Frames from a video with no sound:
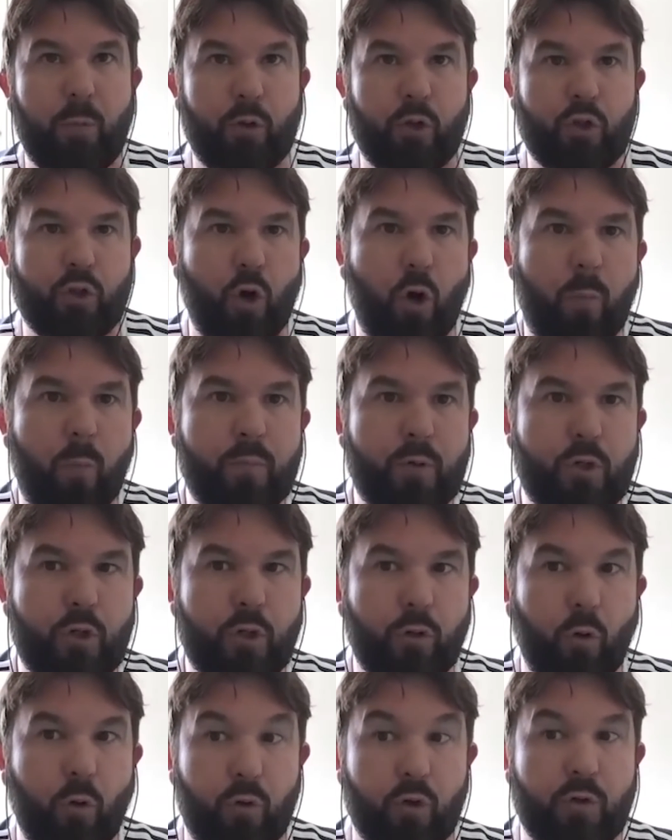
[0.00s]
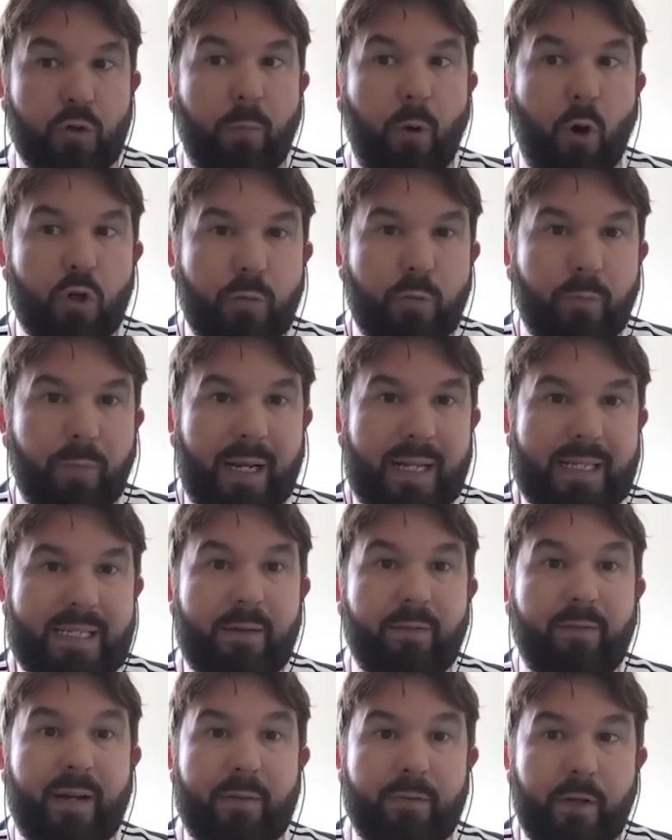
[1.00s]
but there's an option or there's a possibility
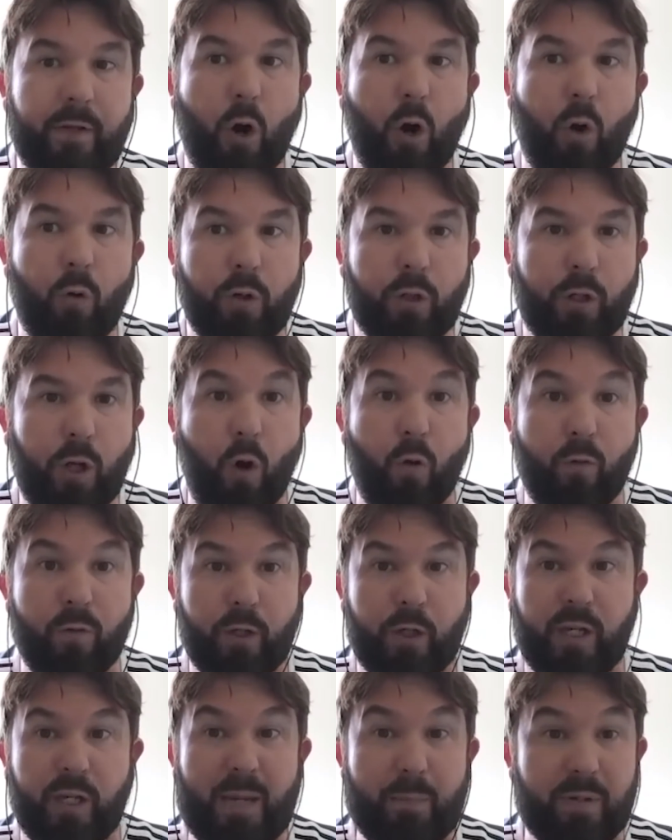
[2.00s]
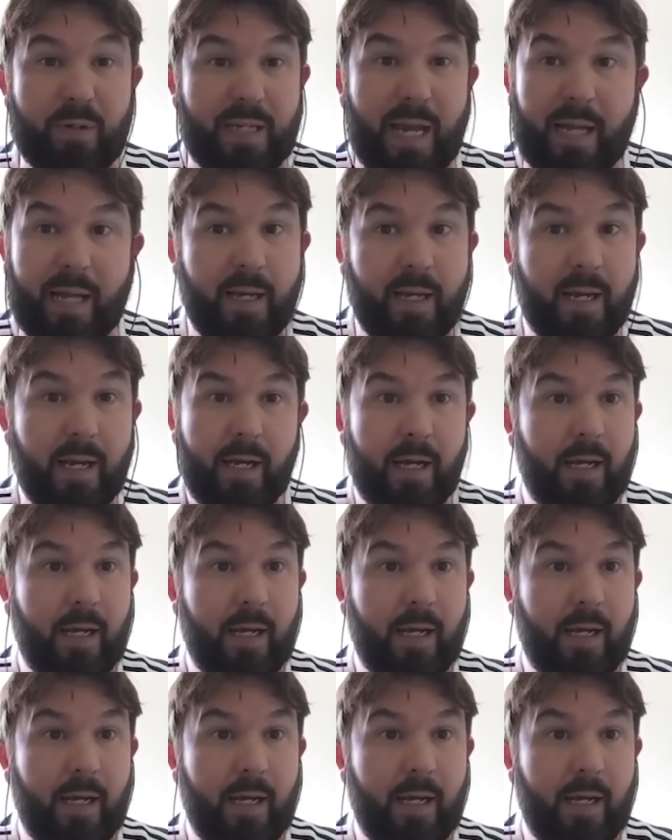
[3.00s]
of lifting it over the keeper's head.